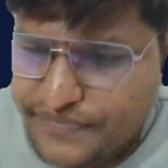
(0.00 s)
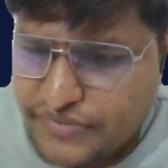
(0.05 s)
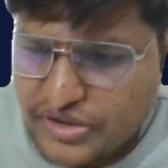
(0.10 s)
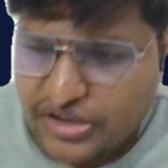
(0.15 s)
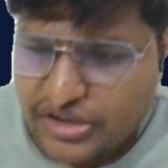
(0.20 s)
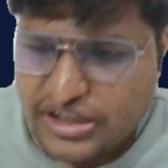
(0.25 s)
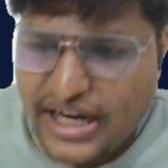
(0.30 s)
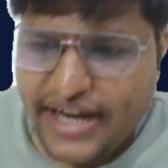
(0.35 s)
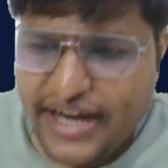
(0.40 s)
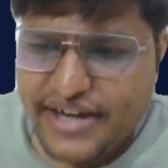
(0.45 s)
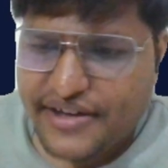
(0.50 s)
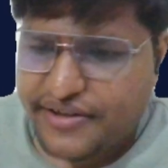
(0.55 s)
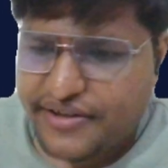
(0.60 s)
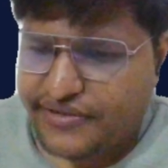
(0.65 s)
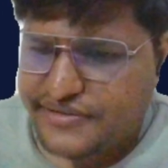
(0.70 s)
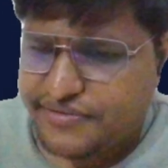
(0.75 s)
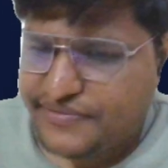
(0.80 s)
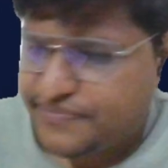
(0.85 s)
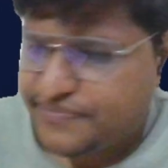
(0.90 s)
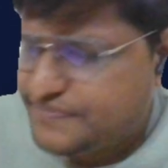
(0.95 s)

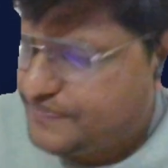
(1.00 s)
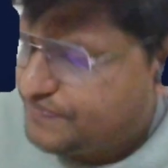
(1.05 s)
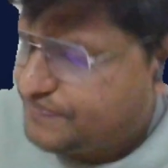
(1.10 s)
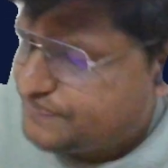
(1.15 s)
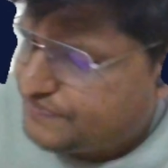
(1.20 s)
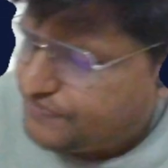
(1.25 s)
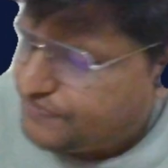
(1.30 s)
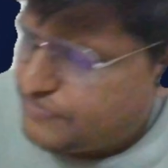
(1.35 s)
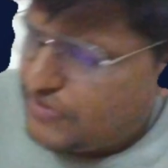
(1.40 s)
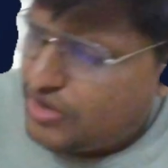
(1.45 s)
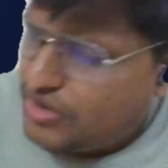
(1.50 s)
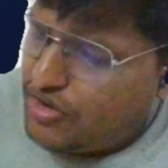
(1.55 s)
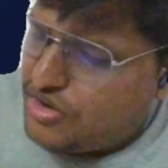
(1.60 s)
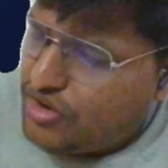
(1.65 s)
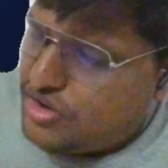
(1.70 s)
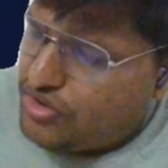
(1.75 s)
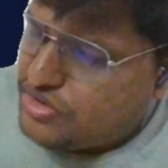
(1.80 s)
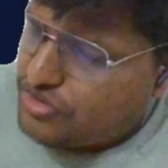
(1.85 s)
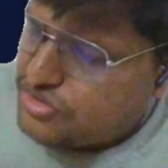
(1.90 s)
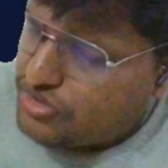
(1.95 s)
Right.
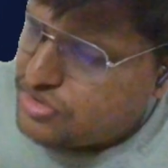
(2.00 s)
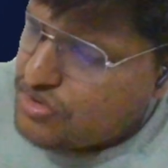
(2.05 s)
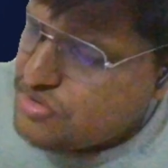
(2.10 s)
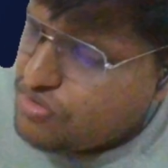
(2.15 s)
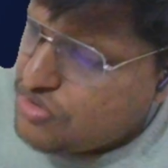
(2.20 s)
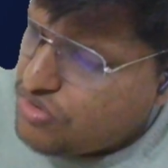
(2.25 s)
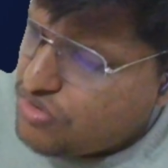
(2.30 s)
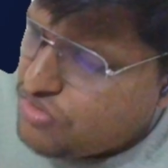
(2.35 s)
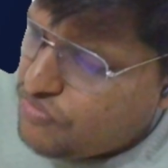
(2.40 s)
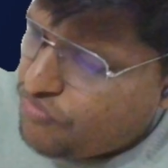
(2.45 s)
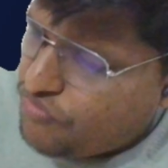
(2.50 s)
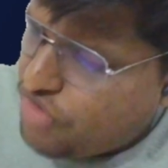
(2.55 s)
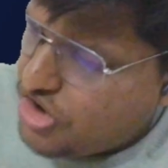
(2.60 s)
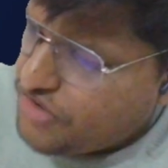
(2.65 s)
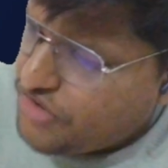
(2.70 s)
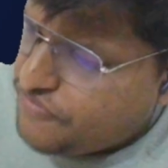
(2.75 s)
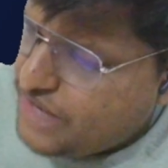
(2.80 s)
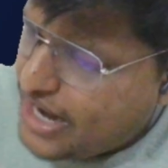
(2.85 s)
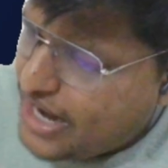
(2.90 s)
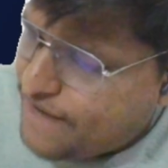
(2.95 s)
So
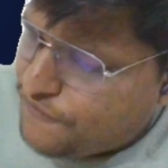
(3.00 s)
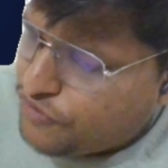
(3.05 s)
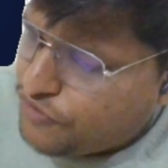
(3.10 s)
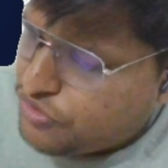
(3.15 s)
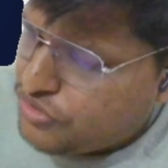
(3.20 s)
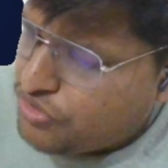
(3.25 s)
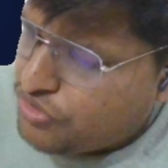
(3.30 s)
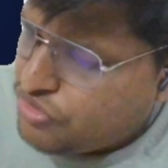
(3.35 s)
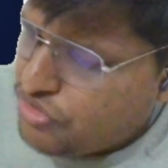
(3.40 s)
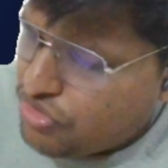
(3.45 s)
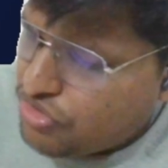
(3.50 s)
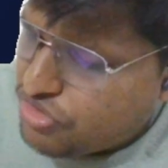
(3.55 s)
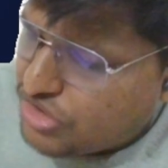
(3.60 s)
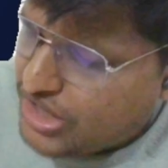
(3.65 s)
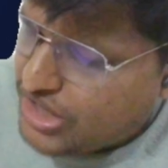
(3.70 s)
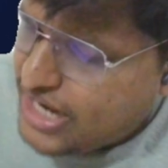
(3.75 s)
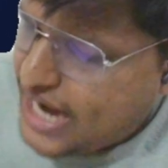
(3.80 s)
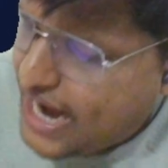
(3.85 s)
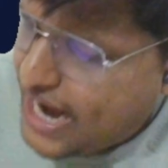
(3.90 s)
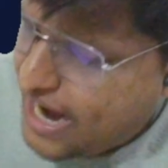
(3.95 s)
what we have to do,
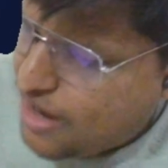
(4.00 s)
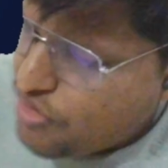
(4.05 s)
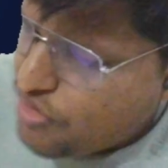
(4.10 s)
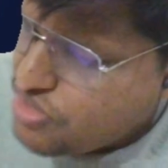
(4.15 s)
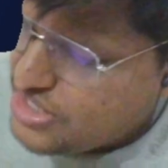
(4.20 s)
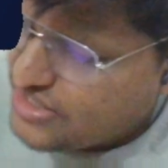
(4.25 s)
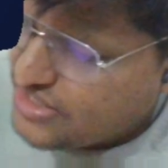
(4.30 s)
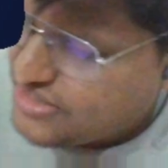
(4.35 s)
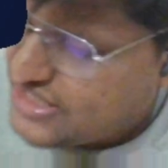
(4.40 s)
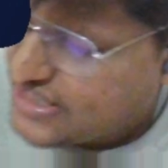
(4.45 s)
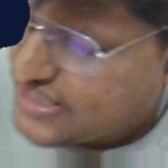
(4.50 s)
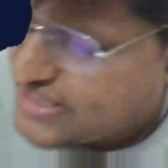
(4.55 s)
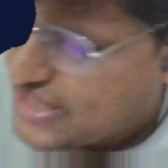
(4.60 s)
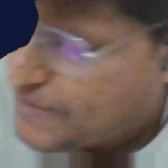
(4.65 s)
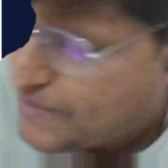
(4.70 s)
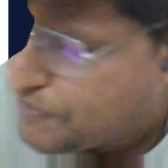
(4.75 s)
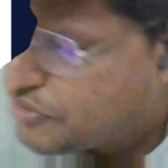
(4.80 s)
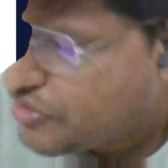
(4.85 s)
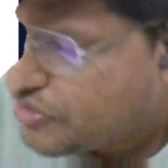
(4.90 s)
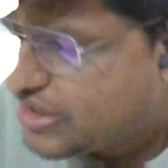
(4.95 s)
how this
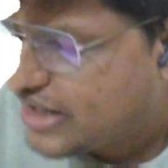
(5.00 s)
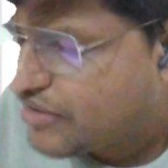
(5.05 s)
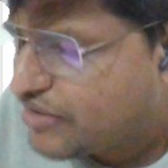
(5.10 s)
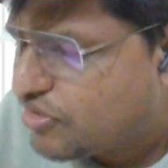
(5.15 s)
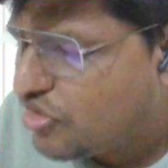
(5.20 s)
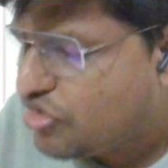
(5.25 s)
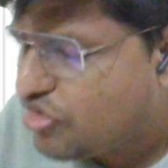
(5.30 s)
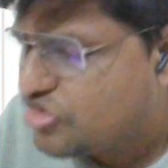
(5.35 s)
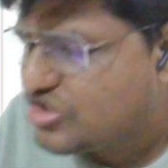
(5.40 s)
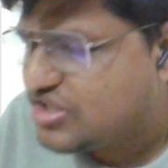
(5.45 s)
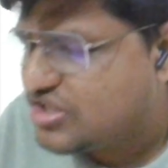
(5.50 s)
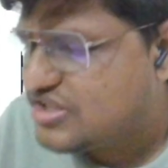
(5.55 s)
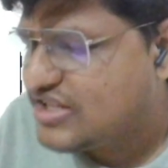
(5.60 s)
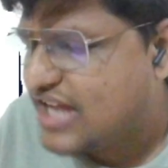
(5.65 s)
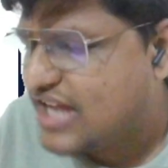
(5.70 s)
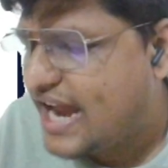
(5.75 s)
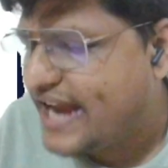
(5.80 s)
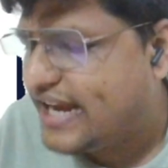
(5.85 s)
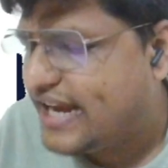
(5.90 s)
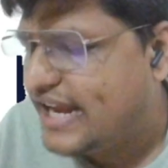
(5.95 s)
disruptive technology is
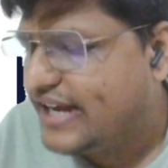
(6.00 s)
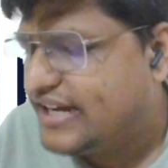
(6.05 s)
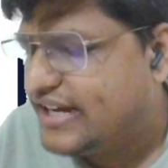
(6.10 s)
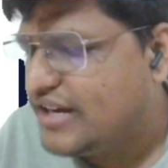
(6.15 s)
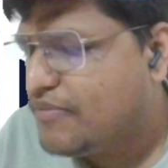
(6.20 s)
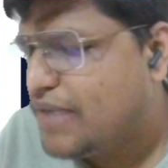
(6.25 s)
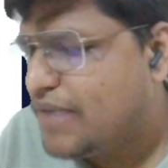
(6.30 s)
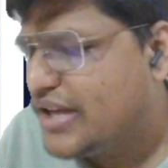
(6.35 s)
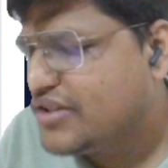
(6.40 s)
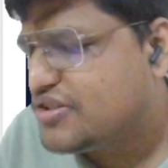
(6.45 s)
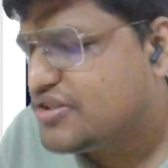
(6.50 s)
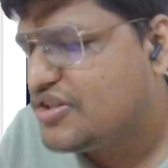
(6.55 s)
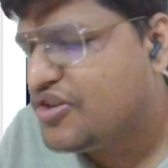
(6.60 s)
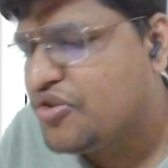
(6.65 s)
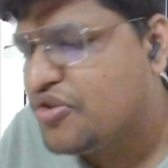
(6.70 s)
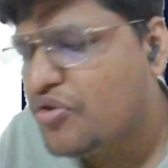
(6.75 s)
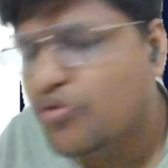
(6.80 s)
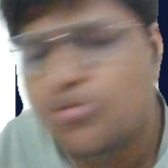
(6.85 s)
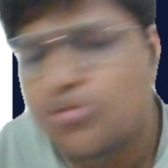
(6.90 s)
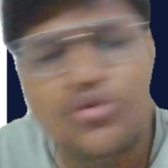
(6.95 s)
highlighted by
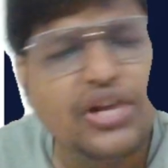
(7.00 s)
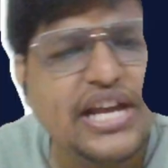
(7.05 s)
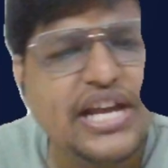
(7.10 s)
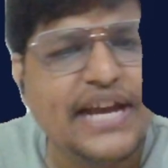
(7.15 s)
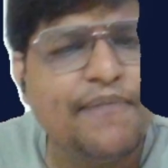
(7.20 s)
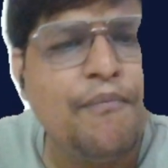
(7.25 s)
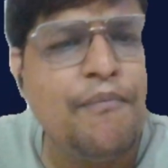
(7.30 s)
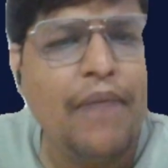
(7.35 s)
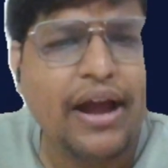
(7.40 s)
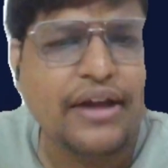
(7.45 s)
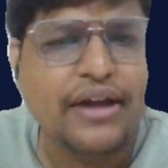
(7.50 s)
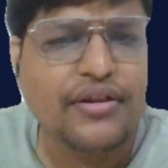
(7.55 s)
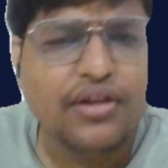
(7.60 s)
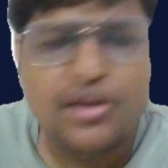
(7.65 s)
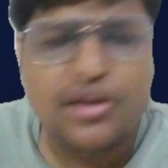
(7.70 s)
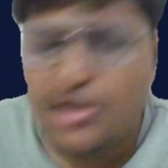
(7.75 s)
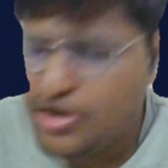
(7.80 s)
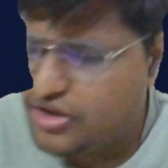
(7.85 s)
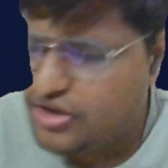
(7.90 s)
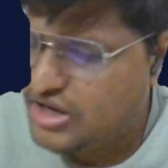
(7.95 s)
CEO could impact.
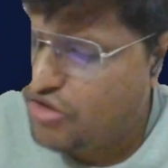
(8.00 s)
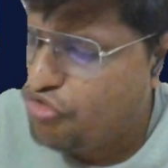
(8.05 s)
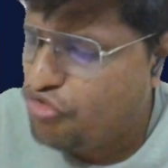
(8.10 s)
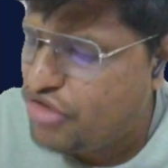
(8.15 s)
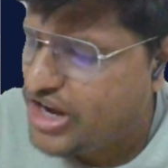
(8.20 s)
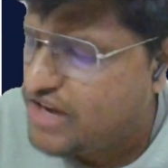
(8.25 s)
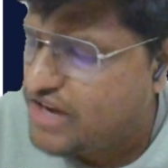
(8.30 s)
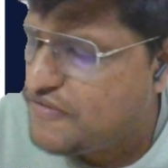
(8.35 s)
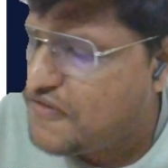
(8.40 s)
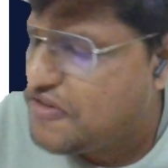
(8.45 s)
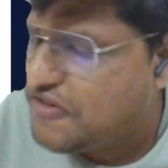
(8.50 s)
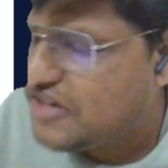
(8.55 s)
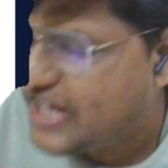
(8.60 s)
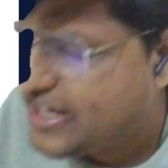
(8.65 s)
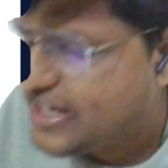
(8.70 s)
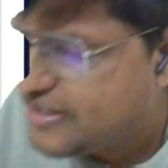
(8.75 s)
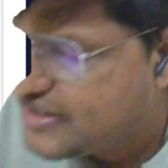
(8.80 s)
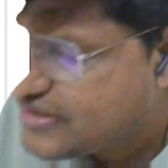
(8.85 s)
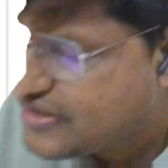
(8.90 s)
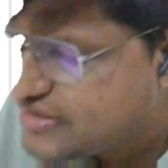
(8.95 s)
Now where we will
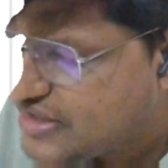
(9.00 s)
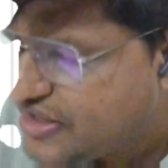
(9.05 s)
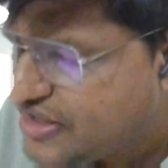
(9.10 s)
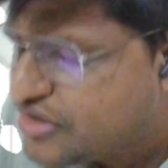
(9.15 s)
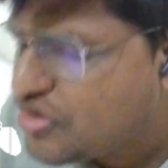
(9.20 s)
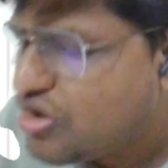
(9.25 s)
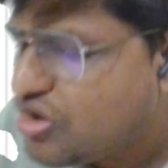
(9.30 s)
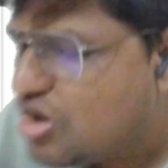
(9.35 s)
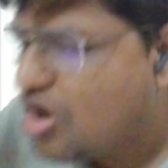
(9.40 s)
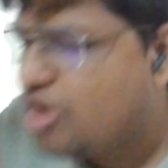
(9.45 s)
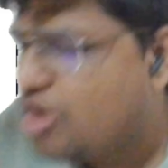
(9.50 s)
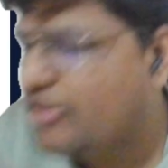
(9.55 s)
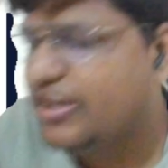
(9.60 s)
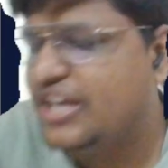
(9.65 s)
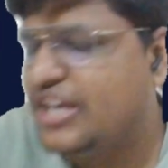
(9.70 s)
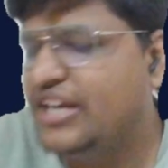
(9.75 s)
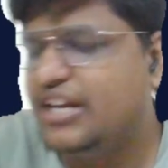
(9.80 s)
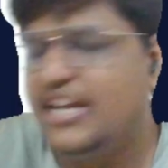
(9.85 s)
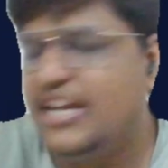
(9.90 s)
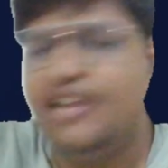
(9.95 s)
get the CEO?
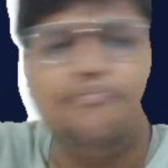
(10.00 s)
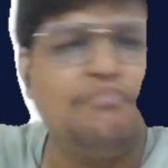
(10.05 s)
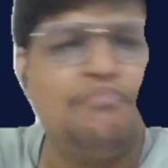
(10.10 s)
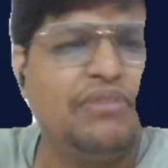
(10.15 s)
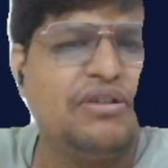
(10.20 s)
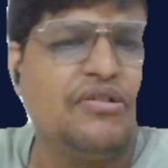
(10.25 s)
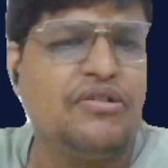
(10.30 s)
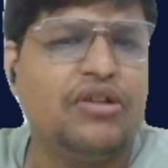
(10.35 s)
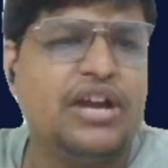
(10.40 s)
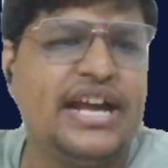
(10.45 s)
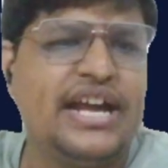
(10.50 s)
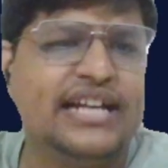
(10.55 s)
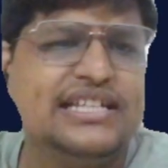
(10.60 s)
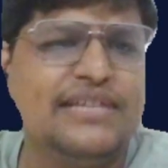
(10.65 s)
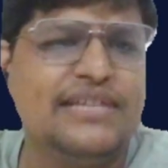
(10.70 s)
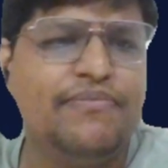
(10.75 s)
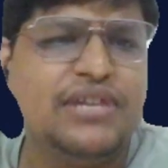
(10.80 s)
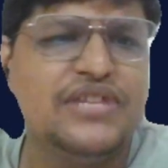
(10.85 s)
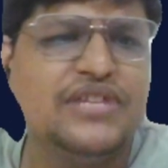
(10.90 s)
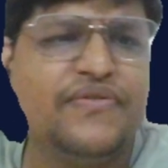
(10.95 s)
In the
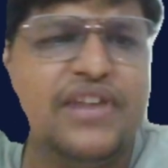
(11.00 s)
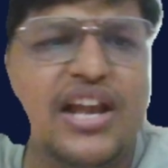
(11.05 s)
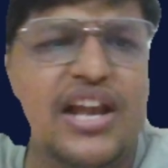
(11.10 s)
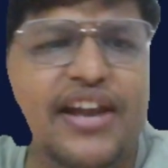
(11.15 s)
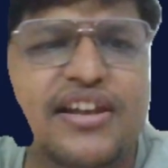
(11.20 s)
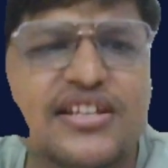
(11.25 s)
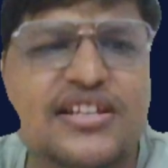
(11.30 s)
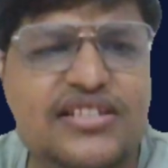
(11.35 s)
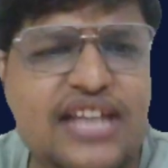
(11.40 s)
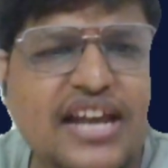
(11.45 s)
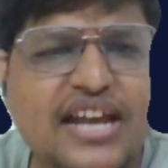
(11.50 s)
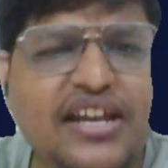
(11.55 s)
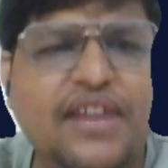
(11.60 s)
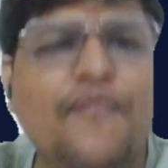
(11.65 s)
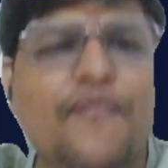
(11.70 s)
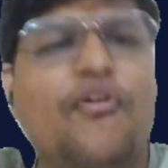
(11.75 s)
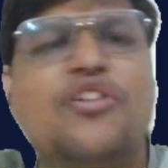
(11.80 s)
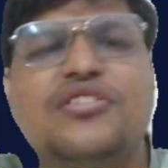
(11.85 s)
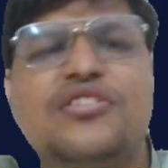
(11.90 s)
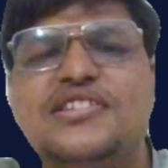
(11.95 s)
exhibits we'll
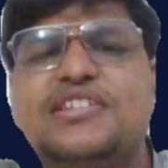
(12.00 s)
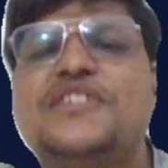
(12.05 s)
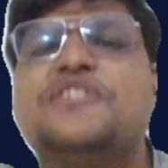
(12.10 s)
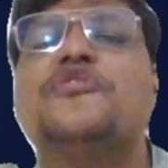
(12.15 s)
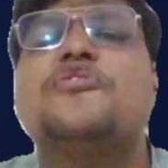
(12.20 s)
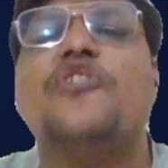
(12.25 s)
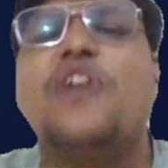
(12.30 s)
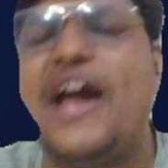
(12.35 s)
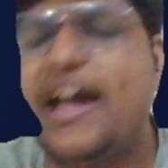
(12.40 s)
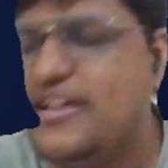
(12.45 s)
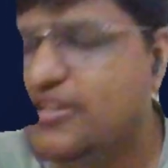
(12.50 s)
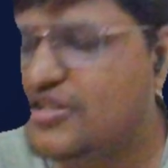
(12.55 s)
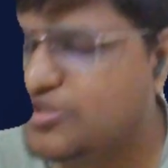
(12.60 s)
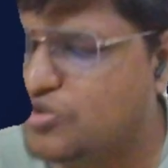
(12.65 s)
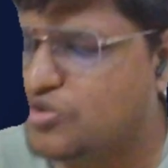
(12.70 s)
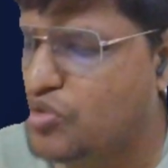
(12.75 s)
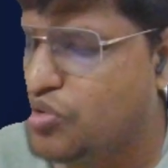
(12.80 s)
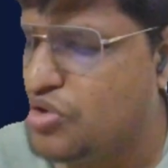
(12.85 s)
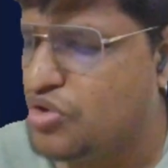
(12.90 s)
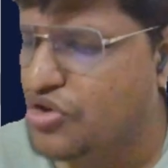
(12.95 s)
understand what CEO
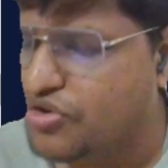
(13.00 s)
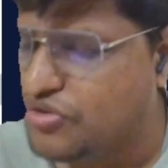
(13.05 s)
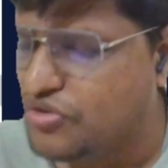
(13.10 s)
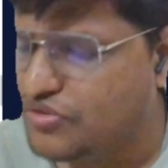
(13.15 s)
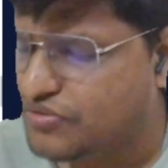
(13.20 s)
has told.